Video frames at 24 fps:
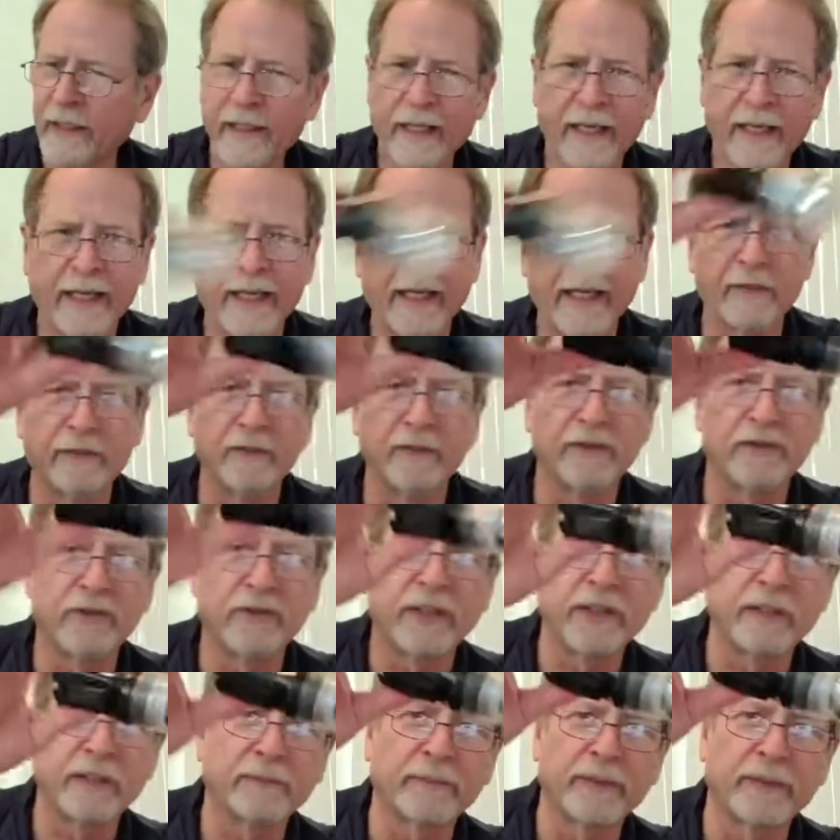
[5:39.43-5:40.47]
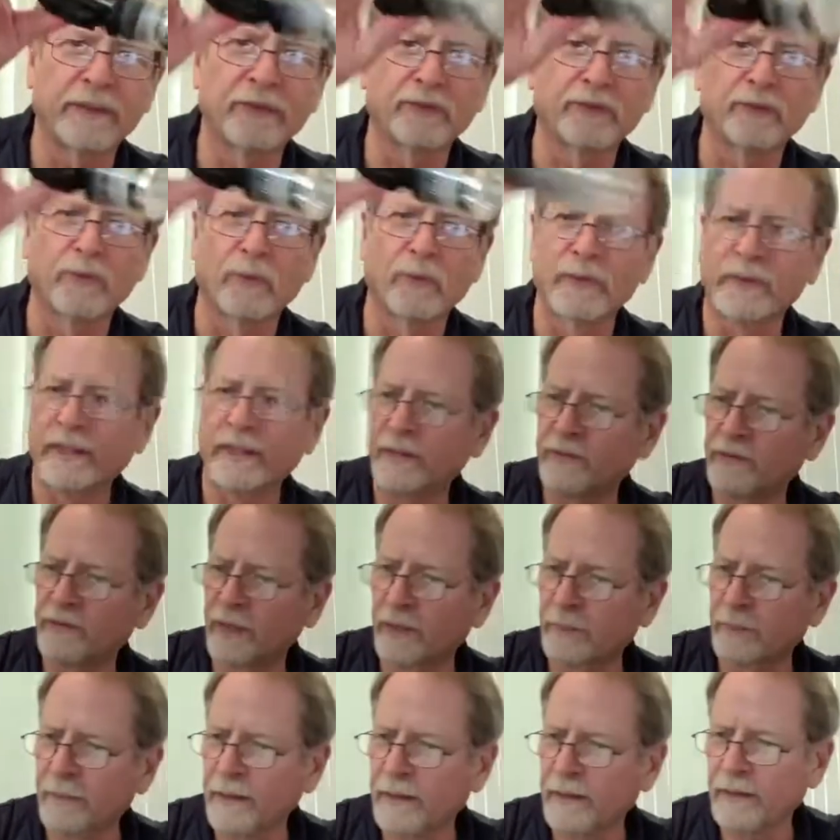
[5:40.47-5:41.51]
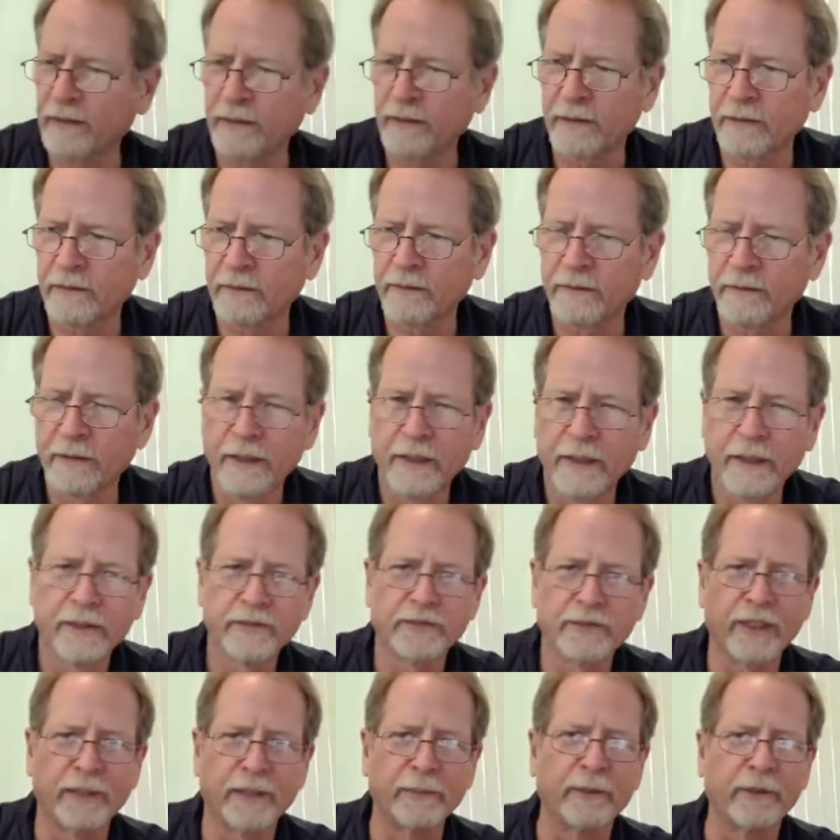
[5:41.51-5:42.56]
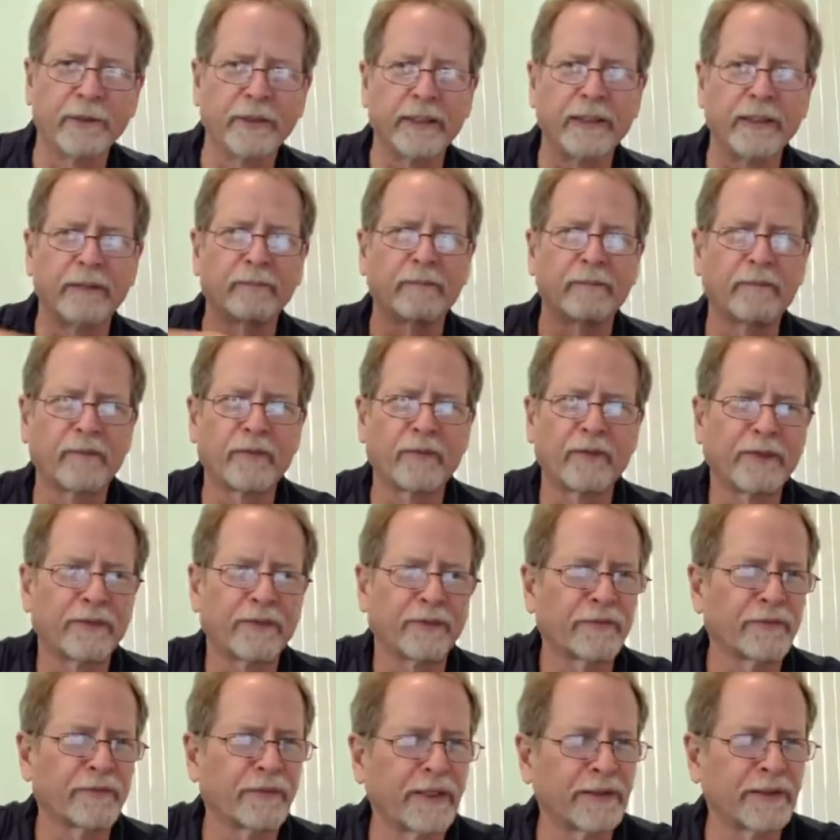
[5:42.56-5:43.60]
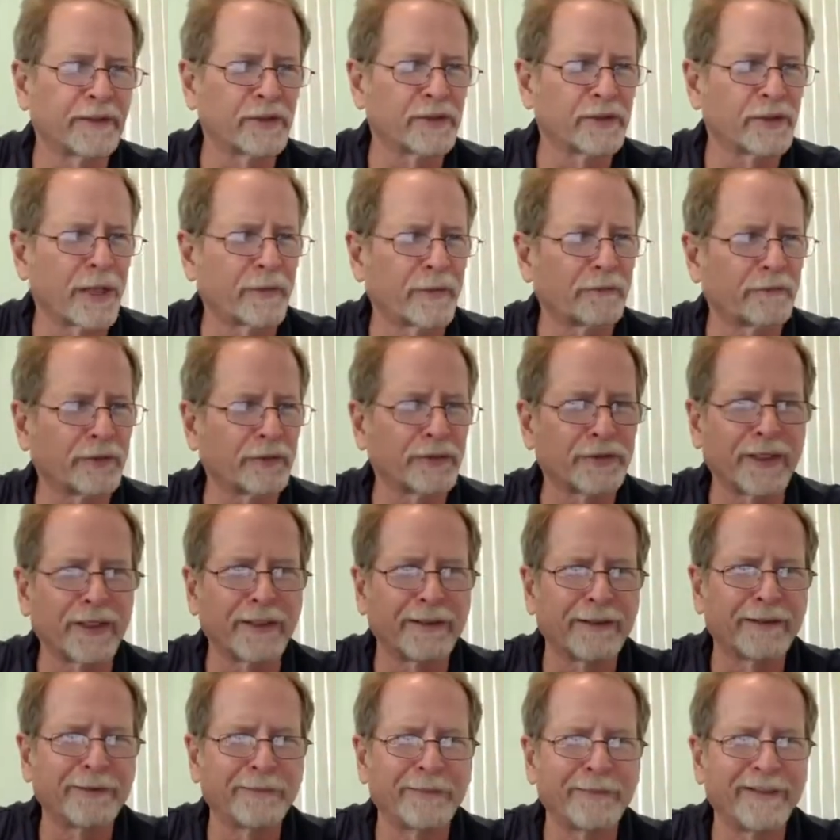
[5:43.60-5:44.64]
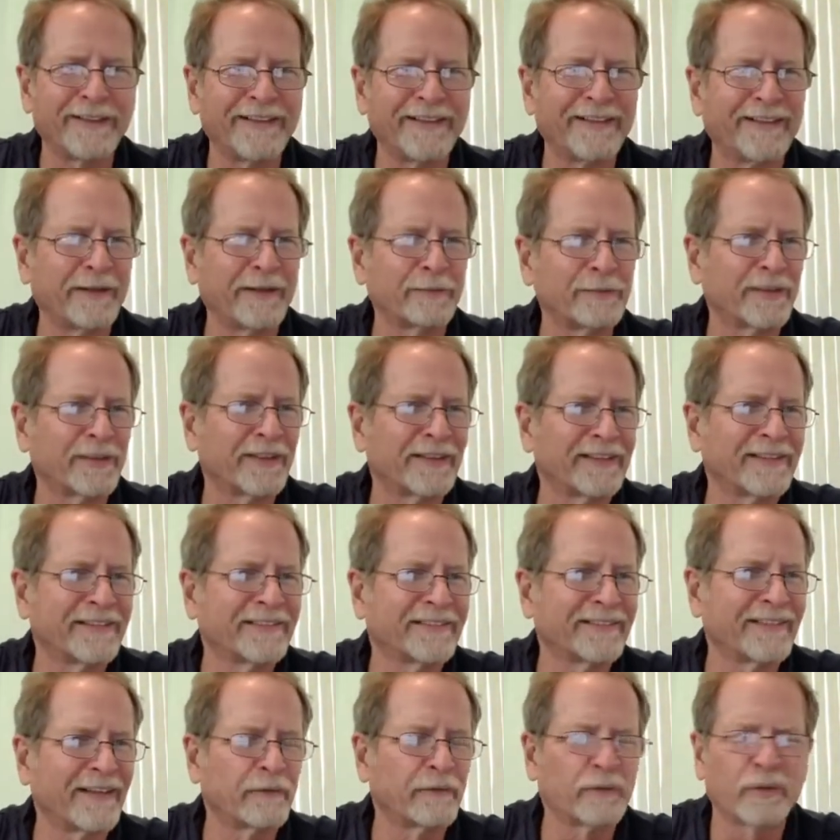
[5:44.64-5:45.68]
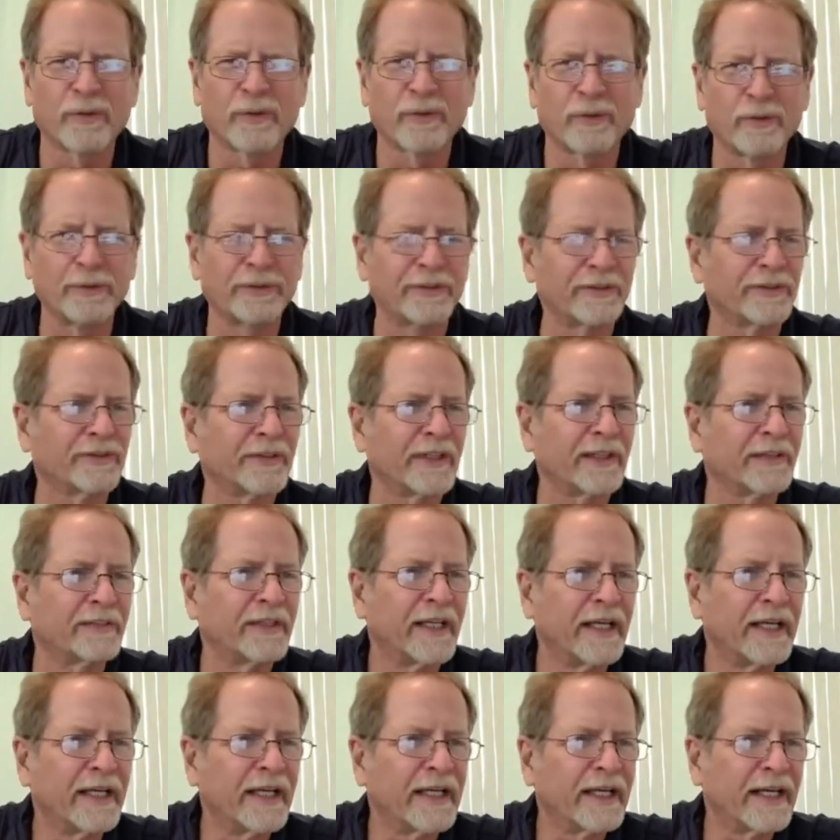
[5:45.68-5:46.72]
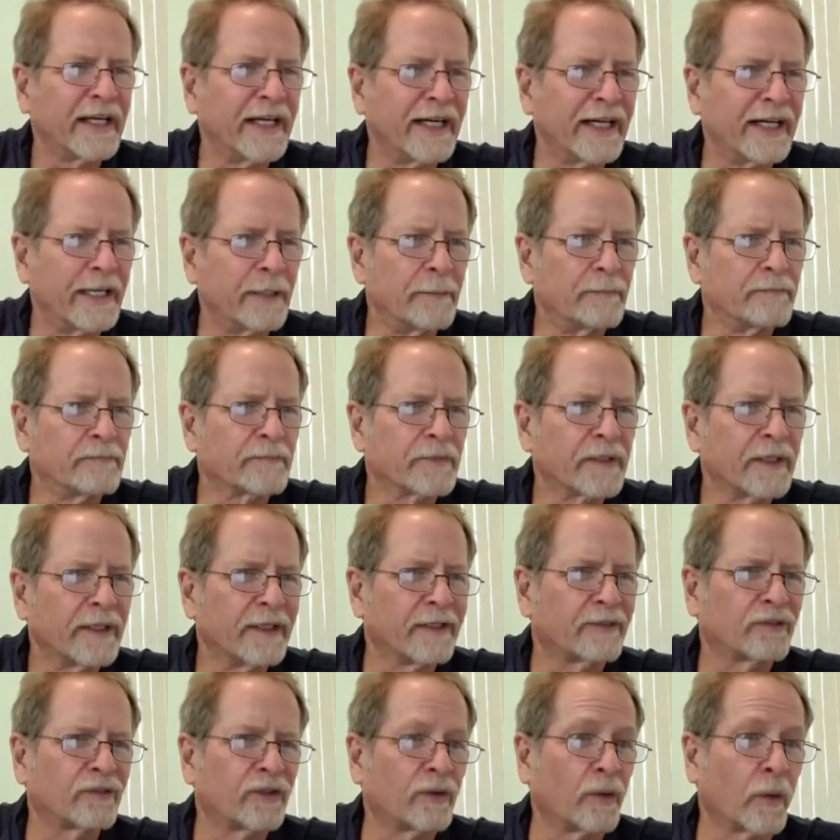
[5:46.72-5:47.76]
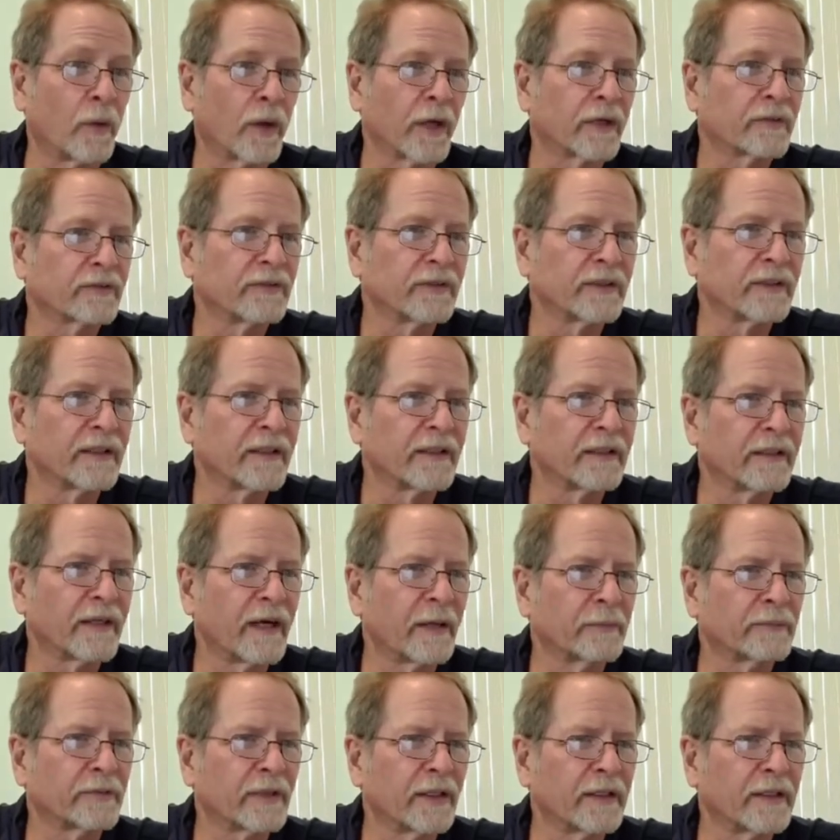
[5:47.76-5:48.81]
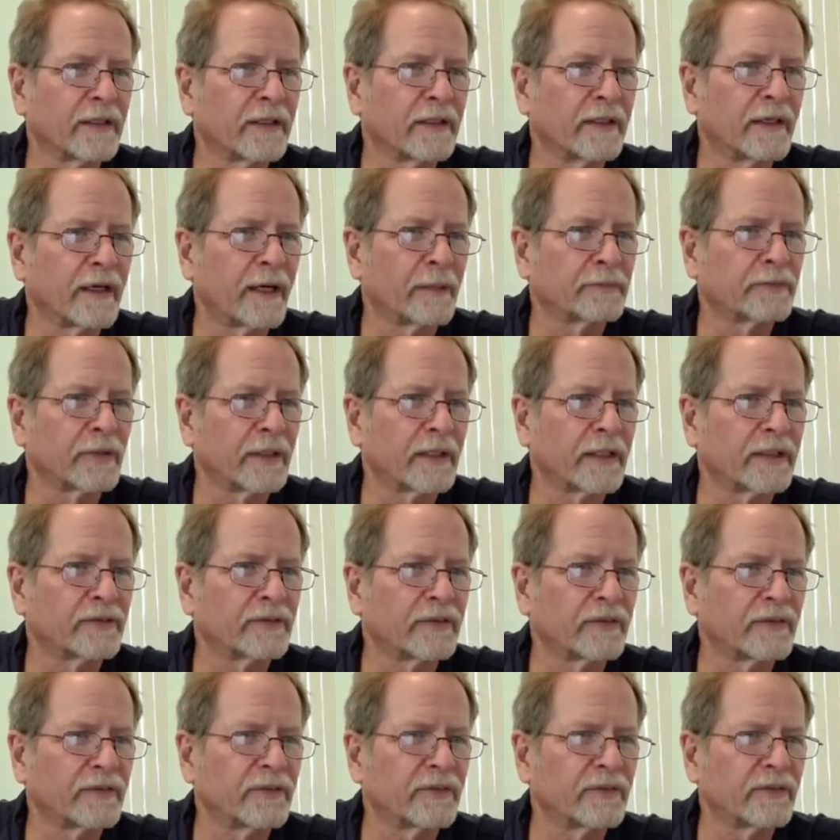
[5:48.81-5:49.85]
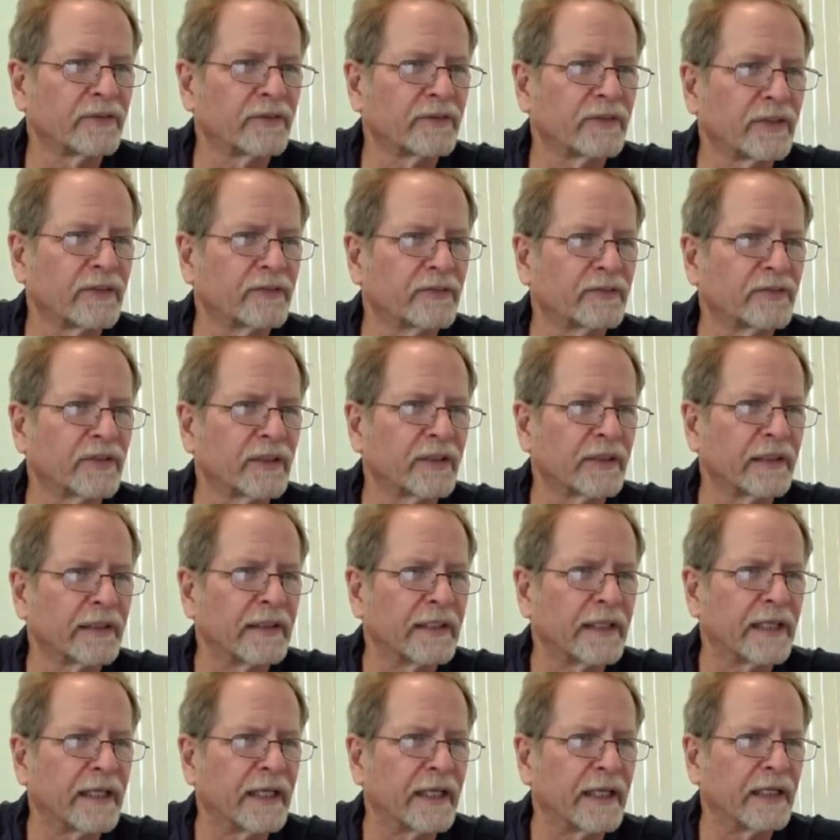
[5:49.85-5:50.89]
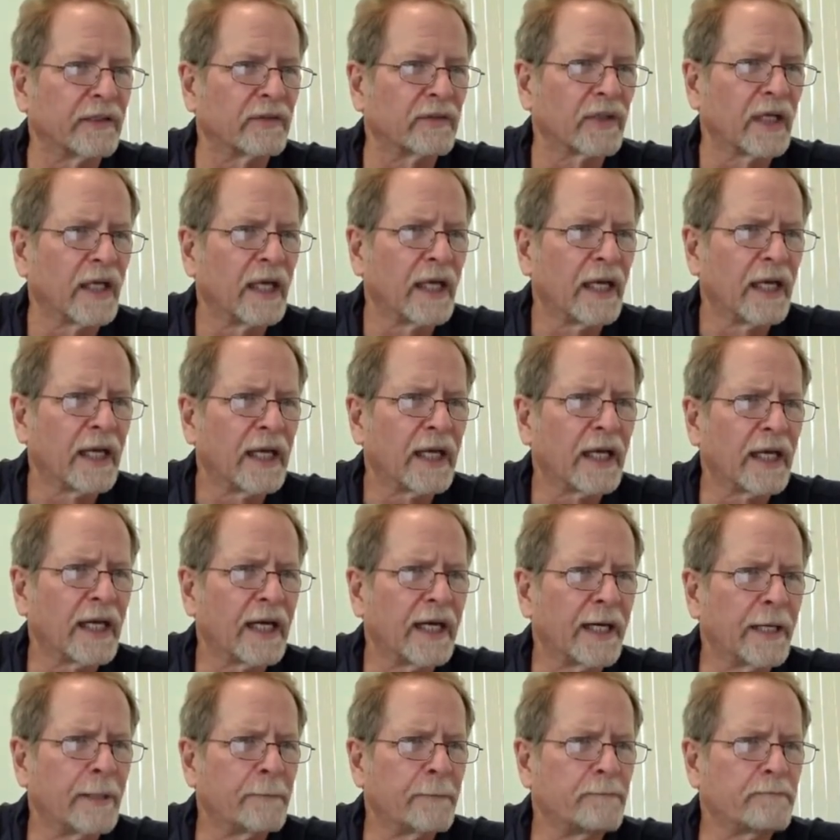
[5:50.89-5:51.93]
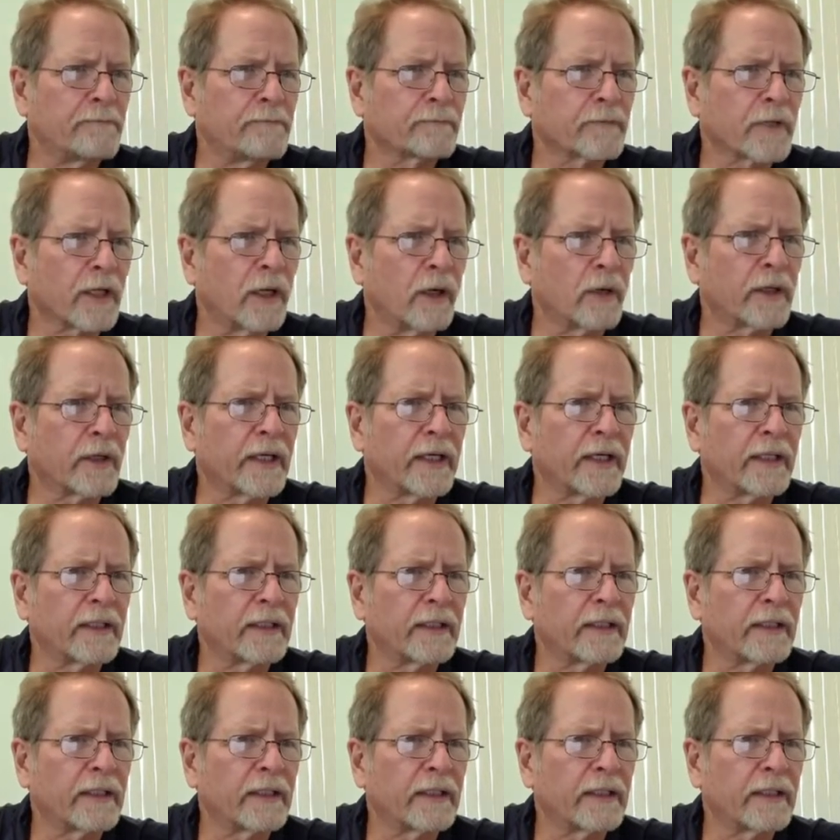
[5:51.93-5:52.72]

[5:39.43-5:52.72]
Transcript: I haven't seen it, but this is the one they sent me. Shame on them at the shop for sending me obsolete stuff or older stuff. It still works. Not obsolescence isn't necessarily the case. Okay.